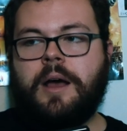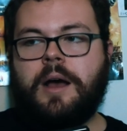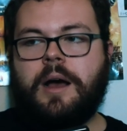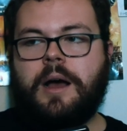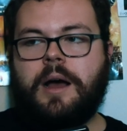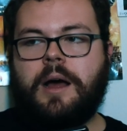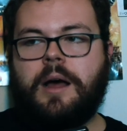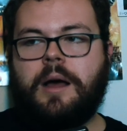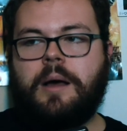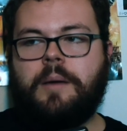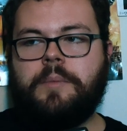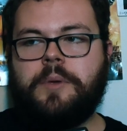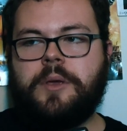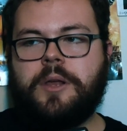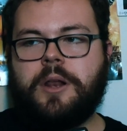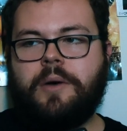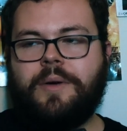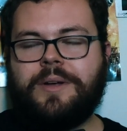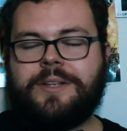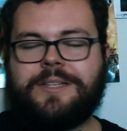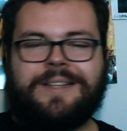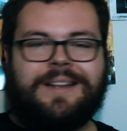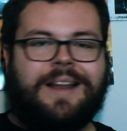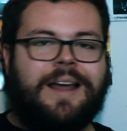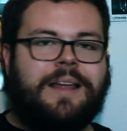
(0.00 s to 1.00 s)
You know,
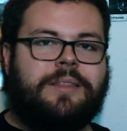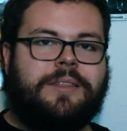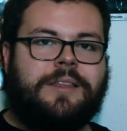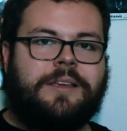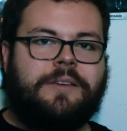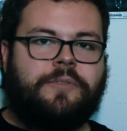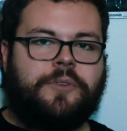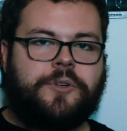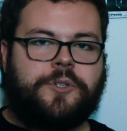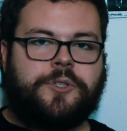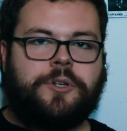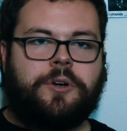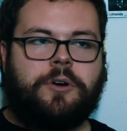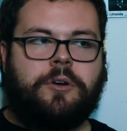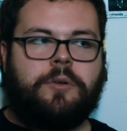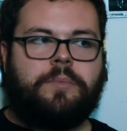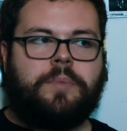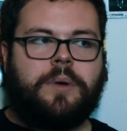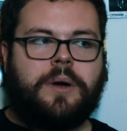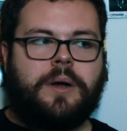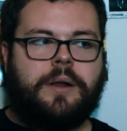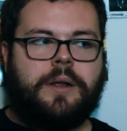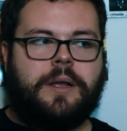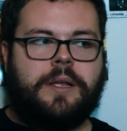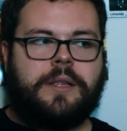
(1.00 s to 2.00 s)
it's lengthy for sure,
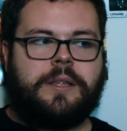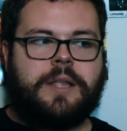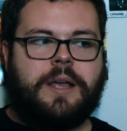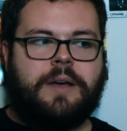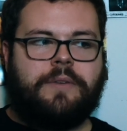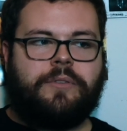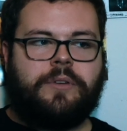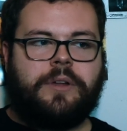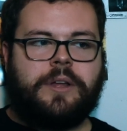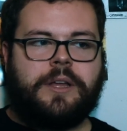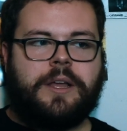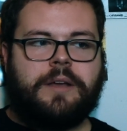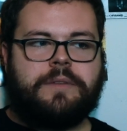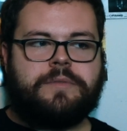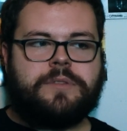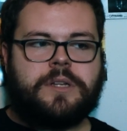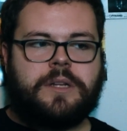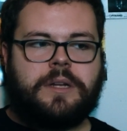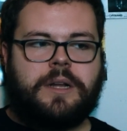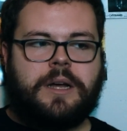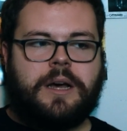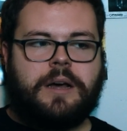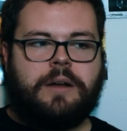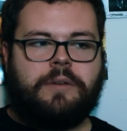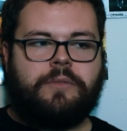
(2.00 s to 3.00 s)
but it definitely gives a
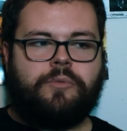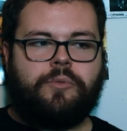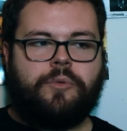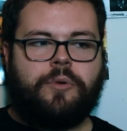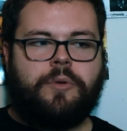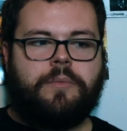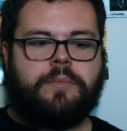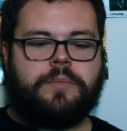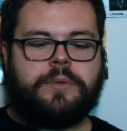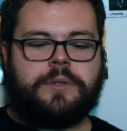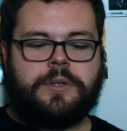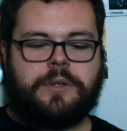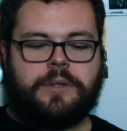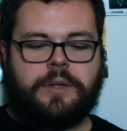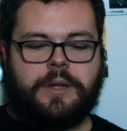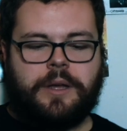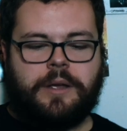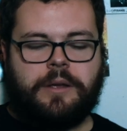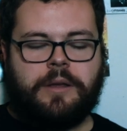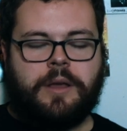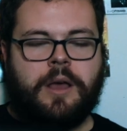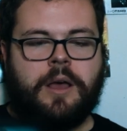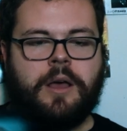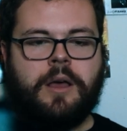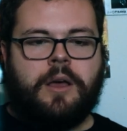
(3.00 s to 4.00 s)
lot of room to
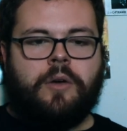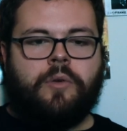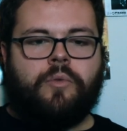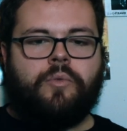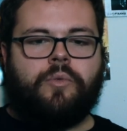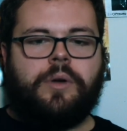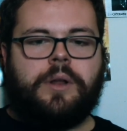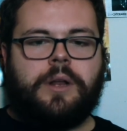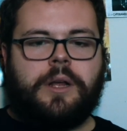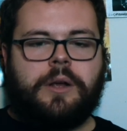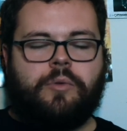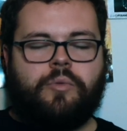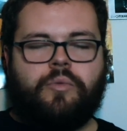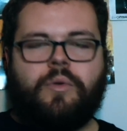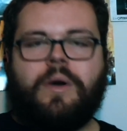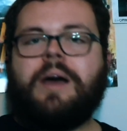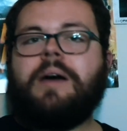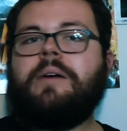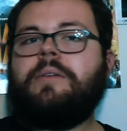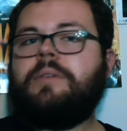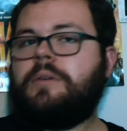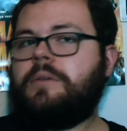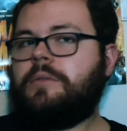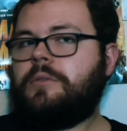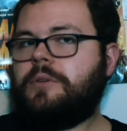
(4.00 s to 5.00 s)
like really
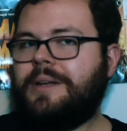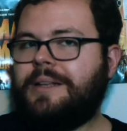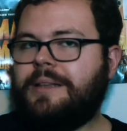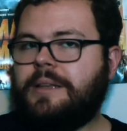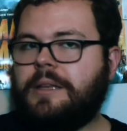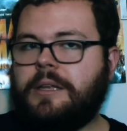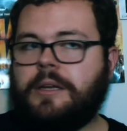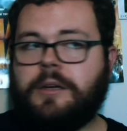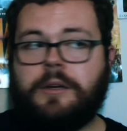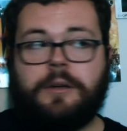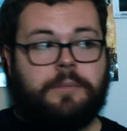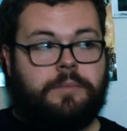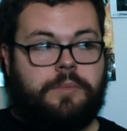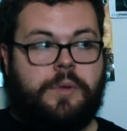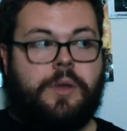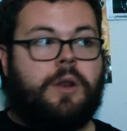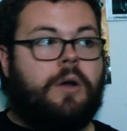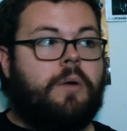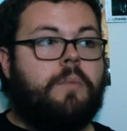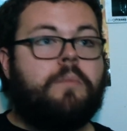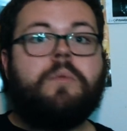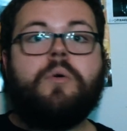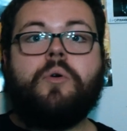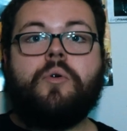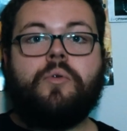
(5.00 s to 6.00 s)
revel in the, you
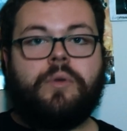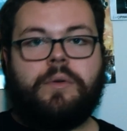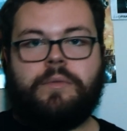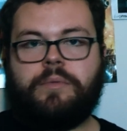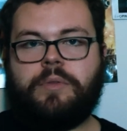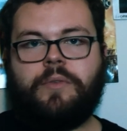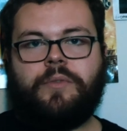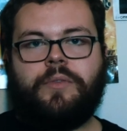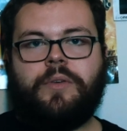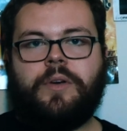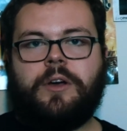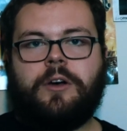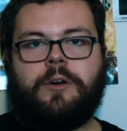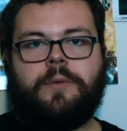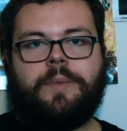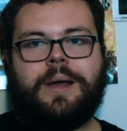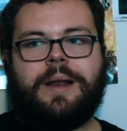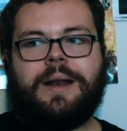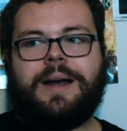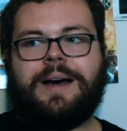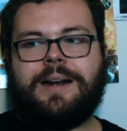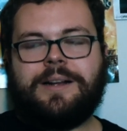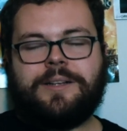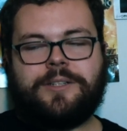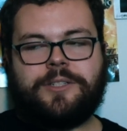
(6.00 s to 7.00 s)
know, mood of the film,
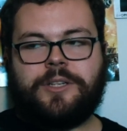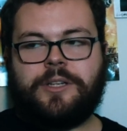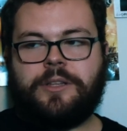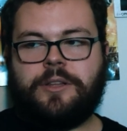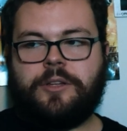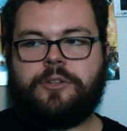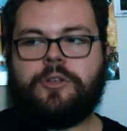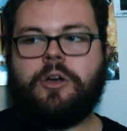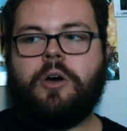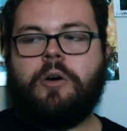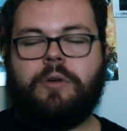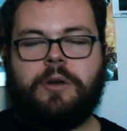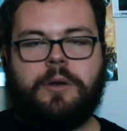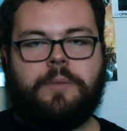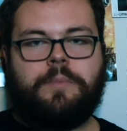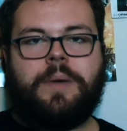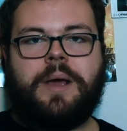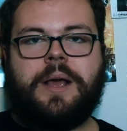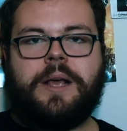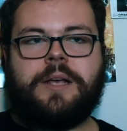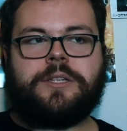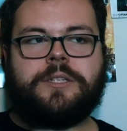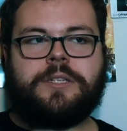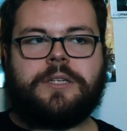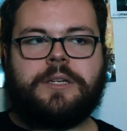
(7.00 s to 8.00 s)
and honestly the tone and
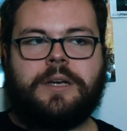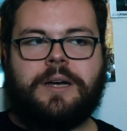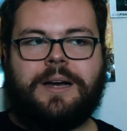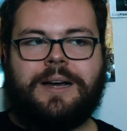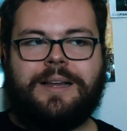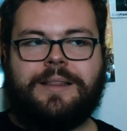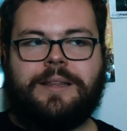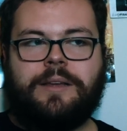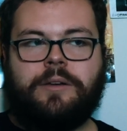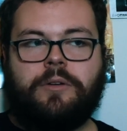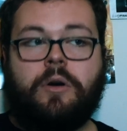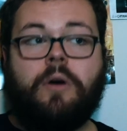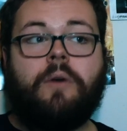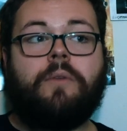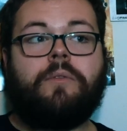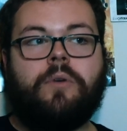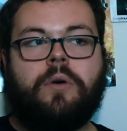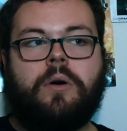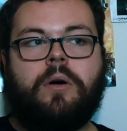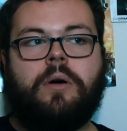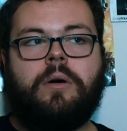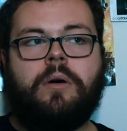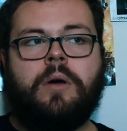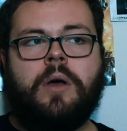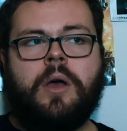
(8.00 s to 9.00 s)
pacing I think
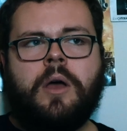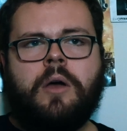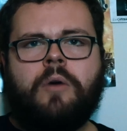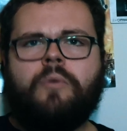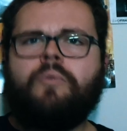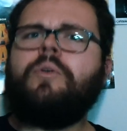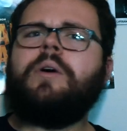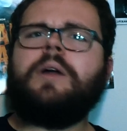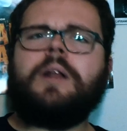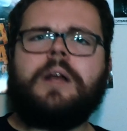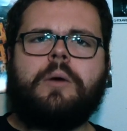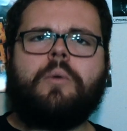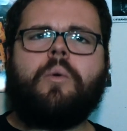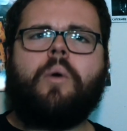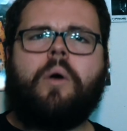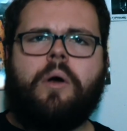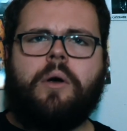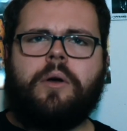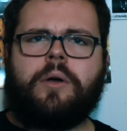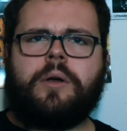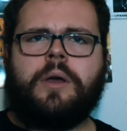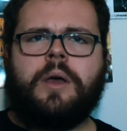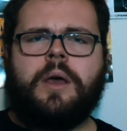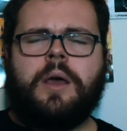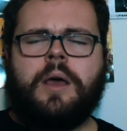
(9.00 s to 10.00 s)
overall really
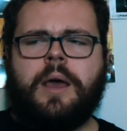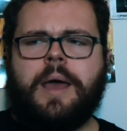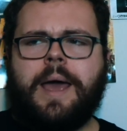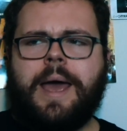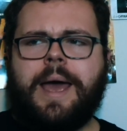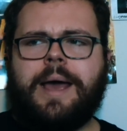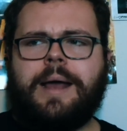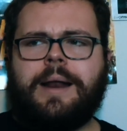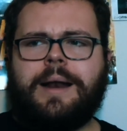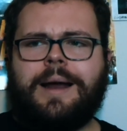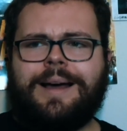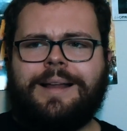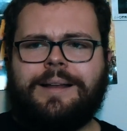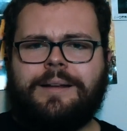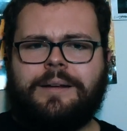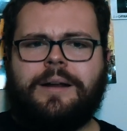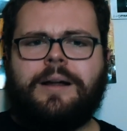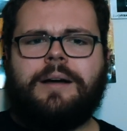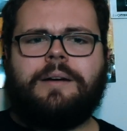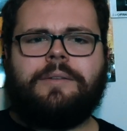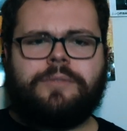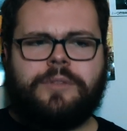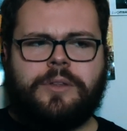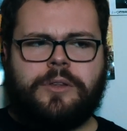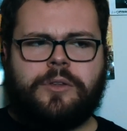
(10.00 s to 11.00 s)
work, and I
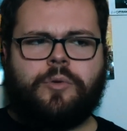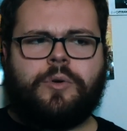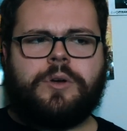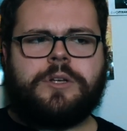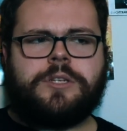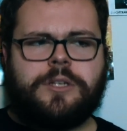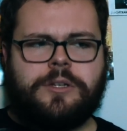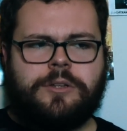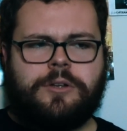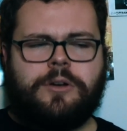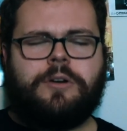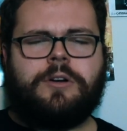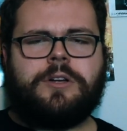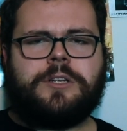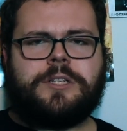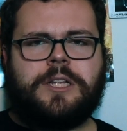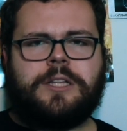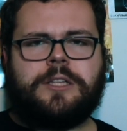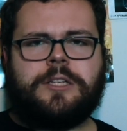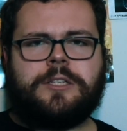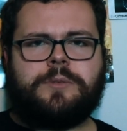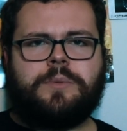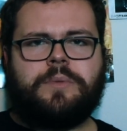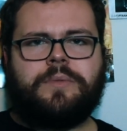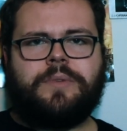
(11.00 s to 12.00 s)
love the twists and turns that
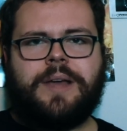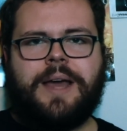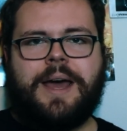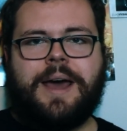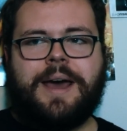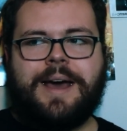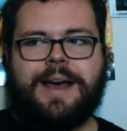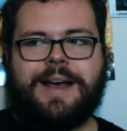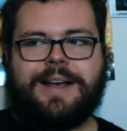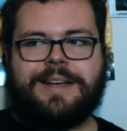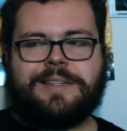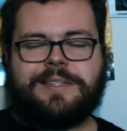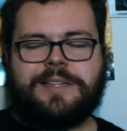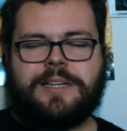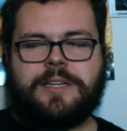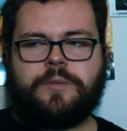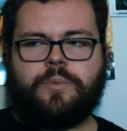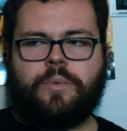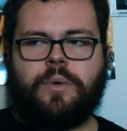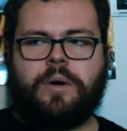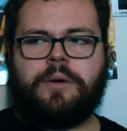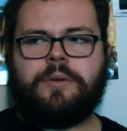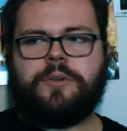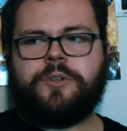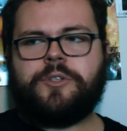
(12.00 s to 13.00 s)
this movie has, as
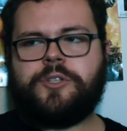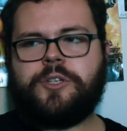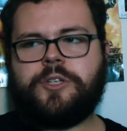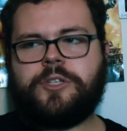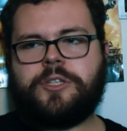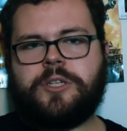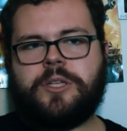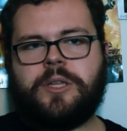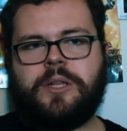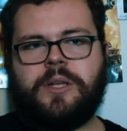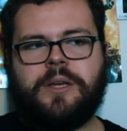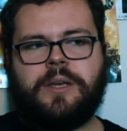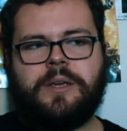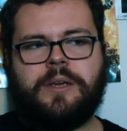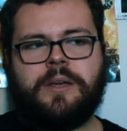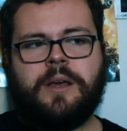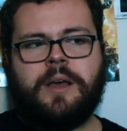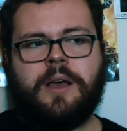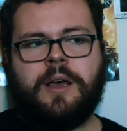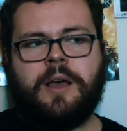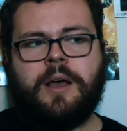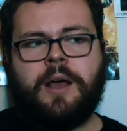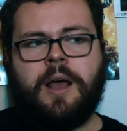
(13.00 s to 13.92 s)
well as just the